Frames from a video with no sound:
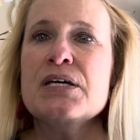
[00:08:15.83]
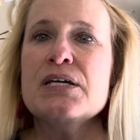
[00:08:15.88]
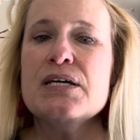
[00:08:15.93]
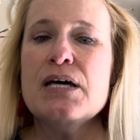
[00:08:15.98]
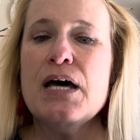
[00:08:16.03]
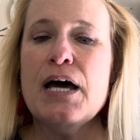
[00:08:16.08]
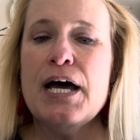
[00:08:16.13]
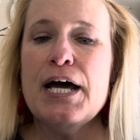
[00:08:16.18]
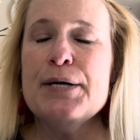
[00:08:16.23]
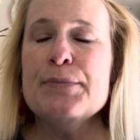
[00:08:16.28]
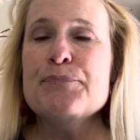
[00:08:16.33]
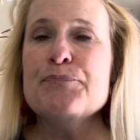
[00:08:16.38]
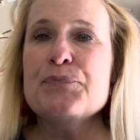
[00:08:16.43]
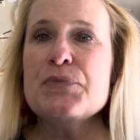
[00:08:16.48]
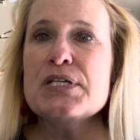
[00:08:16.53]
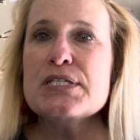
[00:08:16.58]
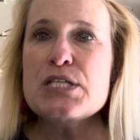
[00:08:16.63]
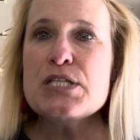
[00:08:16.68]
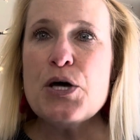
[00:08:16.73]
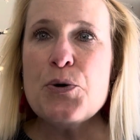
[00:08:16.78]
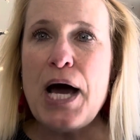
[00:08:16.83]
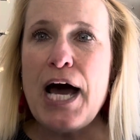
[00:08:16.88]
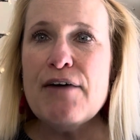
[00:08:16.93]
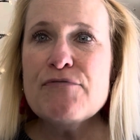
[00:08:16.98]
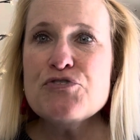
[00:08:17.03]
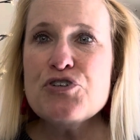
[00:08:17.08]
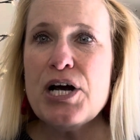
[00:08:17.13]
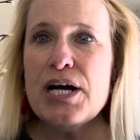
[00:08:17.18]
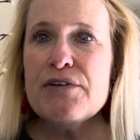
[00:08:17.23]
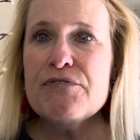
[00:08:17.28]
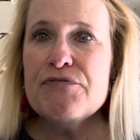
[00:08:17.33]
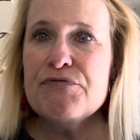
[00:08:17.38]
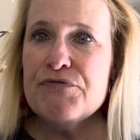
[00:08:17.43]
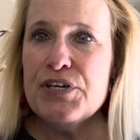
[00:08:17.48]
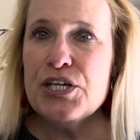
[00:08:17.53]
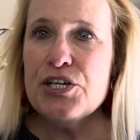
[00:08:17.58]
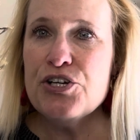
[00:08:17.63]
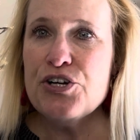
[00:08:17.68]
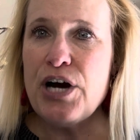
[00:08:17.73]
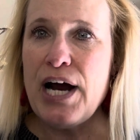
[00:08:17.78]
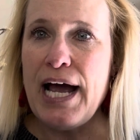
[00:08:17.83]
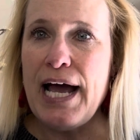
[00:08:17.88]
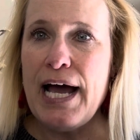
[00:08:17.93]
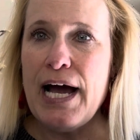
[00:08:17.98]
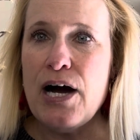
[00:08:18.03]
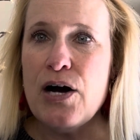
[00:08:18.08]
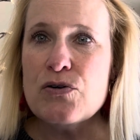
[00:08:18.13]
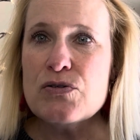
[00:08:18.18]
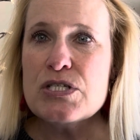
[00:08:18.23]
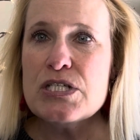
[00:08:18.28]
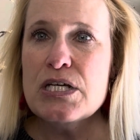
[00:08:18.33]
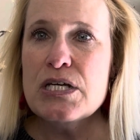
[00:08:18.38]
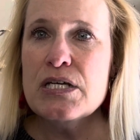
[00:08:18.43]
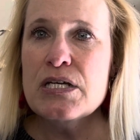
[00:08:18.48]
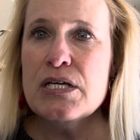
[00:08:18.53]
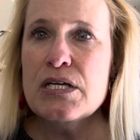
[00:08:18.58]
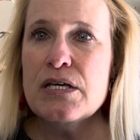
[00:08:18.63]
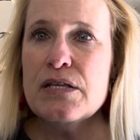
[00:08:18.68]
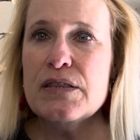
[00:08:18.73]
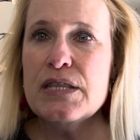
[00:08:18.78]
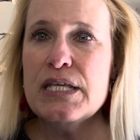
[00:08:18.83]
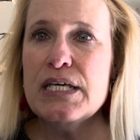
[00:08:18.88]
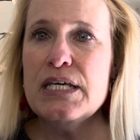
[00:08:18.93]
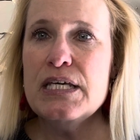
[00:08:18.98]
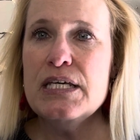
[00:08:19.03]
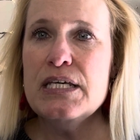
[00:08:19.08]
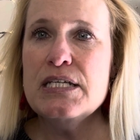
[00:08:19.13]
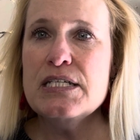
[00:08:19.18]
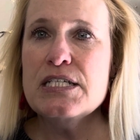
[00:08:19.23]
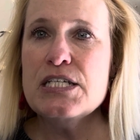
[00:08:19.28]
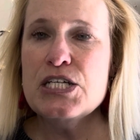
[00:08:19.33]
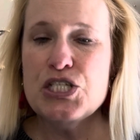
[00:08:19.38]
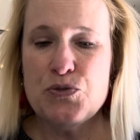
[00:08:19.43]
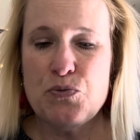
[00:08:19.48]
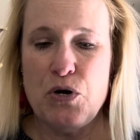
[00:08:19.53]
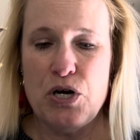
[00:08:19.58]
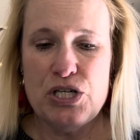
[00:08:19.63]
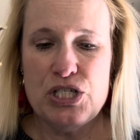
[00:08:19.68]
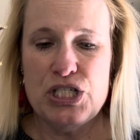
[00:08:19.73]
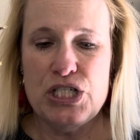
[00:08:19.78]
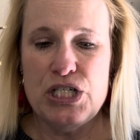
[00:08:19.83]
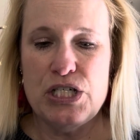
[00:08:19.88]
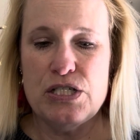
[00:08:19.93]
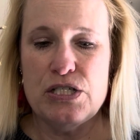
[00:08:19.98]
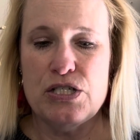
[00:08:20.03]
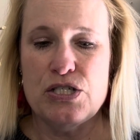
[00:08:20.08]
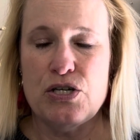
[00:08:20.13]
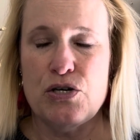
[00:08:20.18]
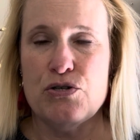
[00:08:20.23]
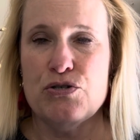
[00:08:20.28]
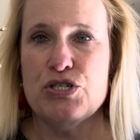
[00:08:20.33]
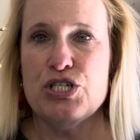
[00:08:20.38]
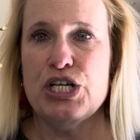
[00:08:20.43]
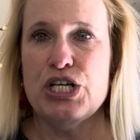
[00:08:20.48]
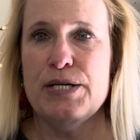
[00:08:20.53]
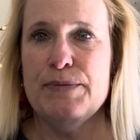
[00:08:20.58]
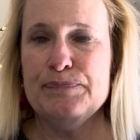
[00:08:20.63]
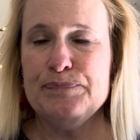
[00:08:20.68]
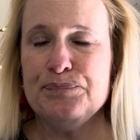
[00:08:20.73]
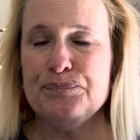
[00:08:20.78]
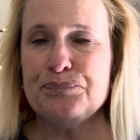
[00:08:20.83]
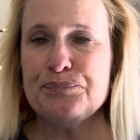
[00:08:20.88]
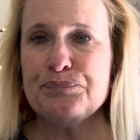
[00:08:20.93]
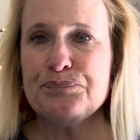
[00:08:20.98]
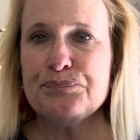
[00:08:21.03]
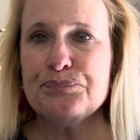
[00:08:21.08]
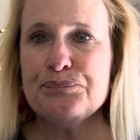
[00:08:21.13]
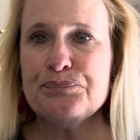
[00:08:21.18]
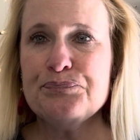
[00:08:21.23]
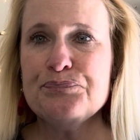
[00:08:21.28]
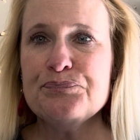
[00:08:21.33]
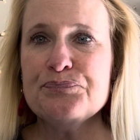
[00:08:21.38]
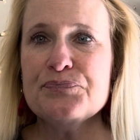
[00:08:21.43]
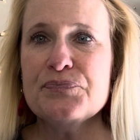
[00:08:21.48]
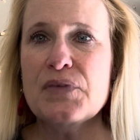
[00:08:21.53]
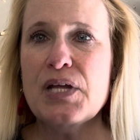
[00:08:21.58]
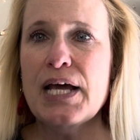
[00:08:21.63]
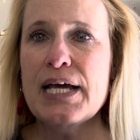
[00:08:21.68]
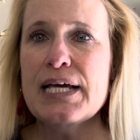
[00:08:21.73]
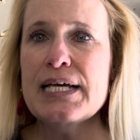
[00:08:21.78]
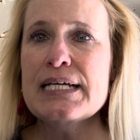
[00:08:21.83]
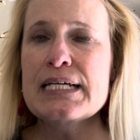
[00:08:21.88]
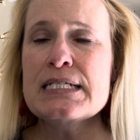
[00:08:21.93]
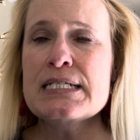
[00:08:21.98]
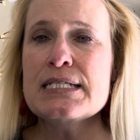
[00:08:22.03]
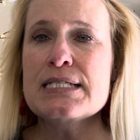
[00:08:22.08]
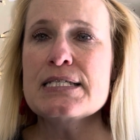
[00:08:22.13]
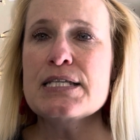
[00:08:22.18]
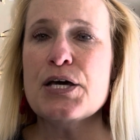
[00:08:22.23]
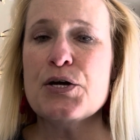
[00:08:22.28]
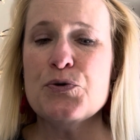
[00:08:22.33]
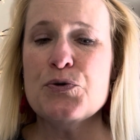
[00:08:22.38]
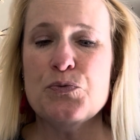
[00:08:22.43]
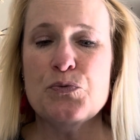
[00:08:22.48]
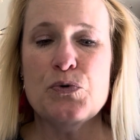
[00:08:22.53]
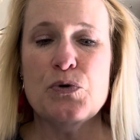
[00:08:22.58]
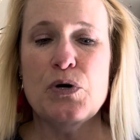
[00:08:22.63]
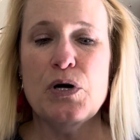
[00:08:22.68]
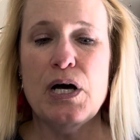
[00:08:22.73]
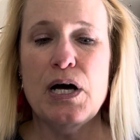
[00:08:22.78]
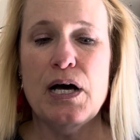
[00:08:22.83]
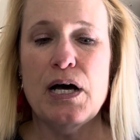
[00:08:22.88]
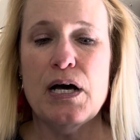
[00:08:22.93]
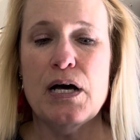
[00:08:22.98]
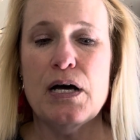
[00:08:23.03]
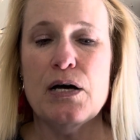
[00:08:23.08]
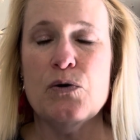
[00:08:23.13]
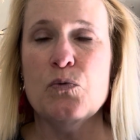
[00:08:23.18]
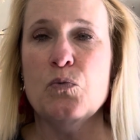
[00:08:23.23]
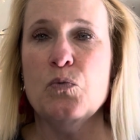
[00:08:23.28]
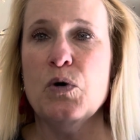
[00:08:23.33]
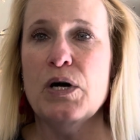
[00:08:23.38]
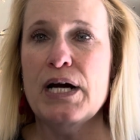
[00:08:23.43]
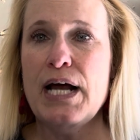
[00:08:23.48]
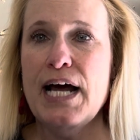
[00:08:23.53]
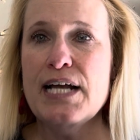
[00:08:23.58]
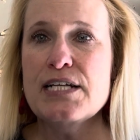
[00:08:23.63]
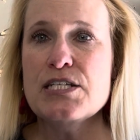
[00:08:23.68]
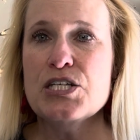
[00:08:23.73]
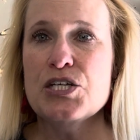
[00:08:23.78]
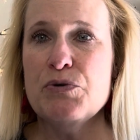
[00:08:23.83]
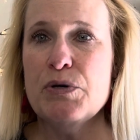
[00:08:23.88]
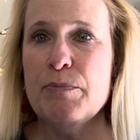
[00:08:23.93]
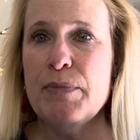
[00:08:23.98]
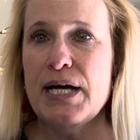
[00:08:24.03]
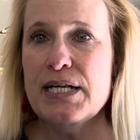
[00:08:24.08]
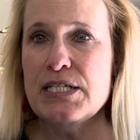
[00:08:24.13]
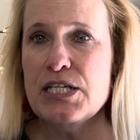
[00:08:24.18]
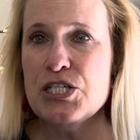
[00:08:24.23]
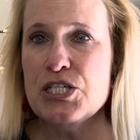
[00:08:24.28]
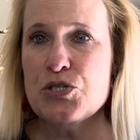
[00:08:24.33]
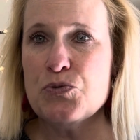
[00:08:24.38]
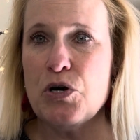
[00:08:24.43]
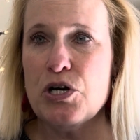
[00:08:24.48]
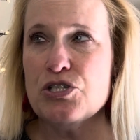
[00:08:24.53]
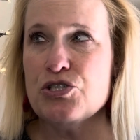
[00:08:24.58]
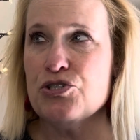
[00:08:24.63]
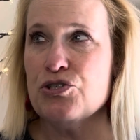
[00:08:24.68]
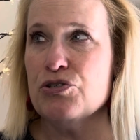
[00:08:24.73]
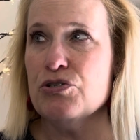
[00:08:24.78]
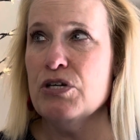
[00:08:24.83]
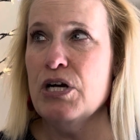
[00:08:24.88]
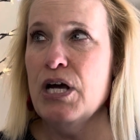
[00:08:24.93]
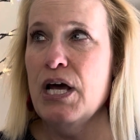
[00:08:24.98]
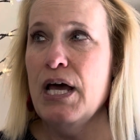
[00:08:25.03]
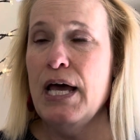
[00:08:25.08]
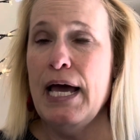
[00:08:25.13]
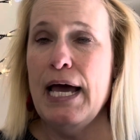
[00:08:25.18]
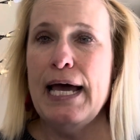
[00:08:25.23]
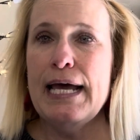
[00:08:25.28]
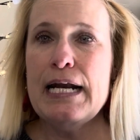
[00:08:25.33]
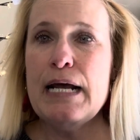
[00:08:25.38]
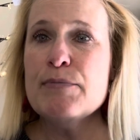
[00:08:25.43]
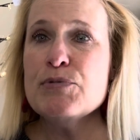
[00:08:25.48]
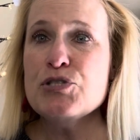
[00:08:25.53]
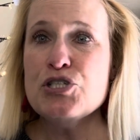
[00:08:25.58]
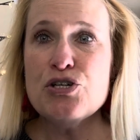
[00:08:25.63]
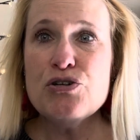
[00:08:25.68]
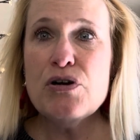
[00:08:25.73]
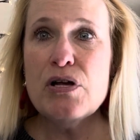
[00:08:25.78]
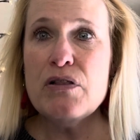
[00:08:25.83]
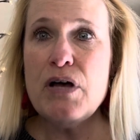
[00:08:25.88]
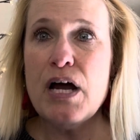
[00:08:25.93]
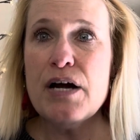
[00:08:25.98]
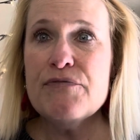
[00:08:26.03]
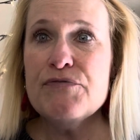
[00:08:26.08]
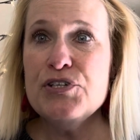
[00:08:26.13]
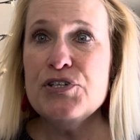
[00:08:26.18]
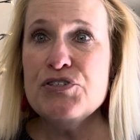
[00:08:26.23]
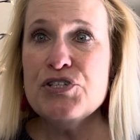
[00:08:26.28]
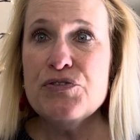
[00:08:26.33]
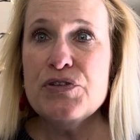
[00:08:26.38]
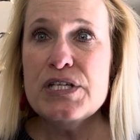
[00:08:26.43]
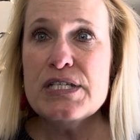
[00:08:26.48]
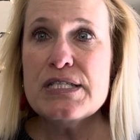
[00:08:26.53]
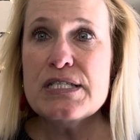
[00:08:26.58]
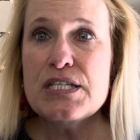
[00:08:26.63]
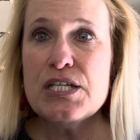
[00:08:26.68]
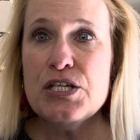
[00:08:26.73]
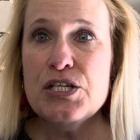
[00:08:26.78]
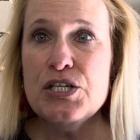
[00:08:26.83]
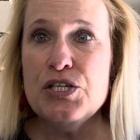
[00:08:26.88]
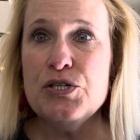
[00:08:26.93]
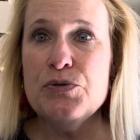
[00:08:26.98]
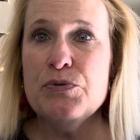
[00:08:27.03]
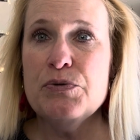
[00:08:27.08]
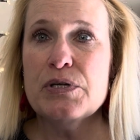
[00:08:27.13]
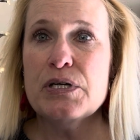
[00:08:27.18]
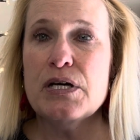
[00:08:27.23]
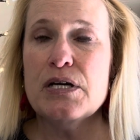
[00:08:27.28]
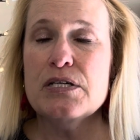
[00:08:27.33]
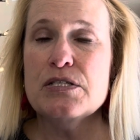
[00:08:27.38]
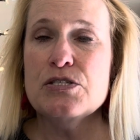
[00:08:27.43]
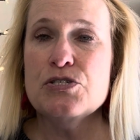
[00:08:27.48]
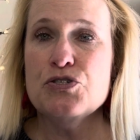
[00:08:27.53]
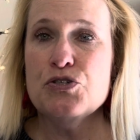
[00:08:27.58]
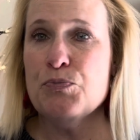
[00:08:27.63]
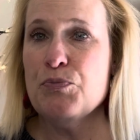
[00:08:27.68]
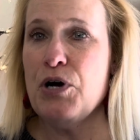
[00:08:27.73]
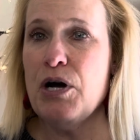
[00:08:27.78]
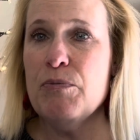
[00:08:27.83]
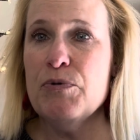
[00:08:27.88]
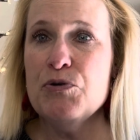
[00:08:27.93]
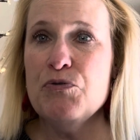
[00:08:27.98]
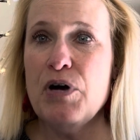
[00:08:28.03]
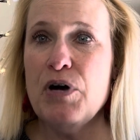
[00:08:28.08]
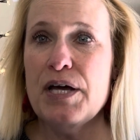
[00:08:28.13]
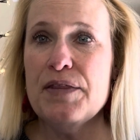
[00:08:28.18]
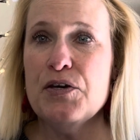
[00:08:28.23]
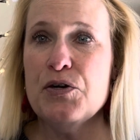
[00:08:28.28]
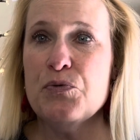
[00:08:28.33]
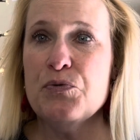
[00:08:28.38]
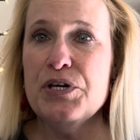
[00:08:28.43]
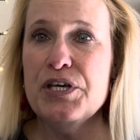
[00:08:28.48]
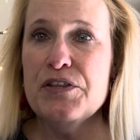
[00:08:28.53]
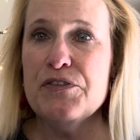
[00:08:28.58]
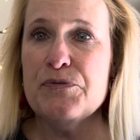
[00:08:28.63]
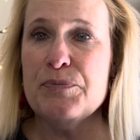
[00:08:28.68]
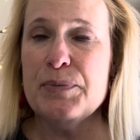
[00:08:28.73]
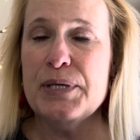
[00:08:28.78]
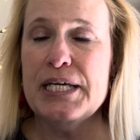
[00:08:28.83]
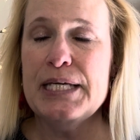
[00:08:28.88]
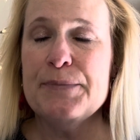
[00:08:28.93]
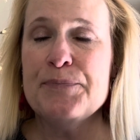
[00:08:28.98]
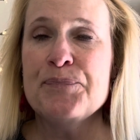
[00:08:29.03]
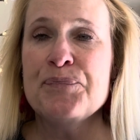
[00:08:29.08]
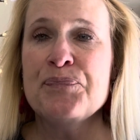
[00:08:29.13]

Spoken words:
So I've tried to figure out the dishwashing detergent. And so what I do in my dishwasher, and I'm sure a lot of you do this too, because you're probably right there with me.